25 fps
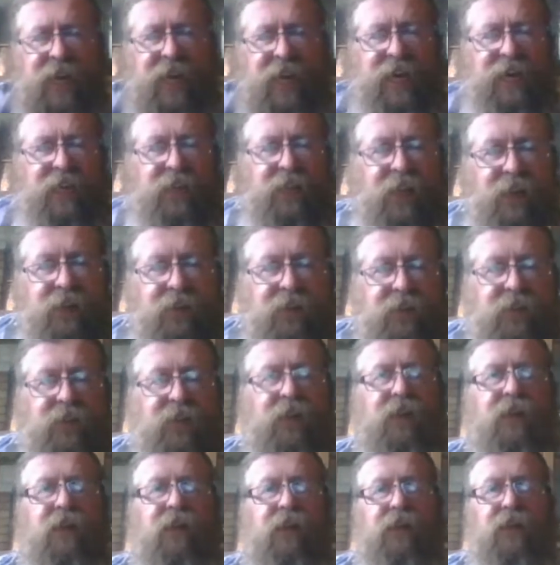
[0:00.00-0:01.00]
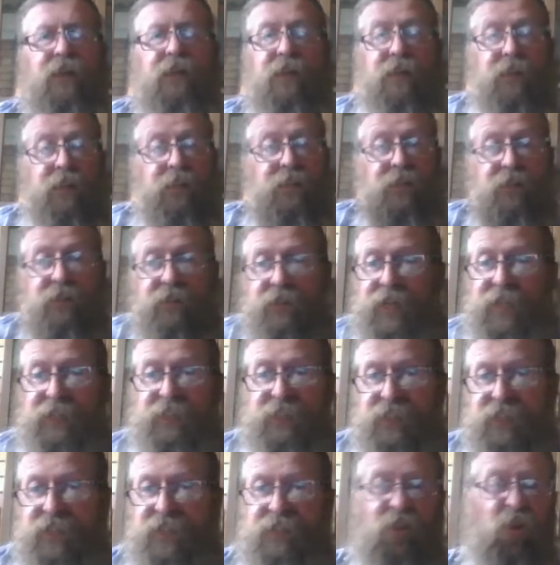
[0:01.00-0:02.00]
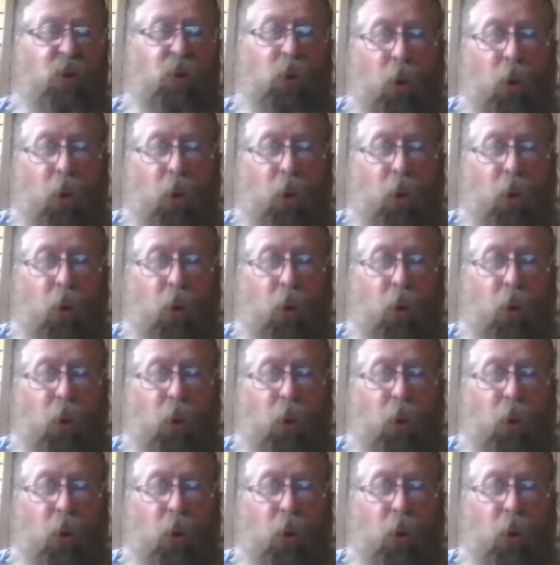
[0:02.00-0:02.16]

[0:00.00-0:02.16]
down low. That's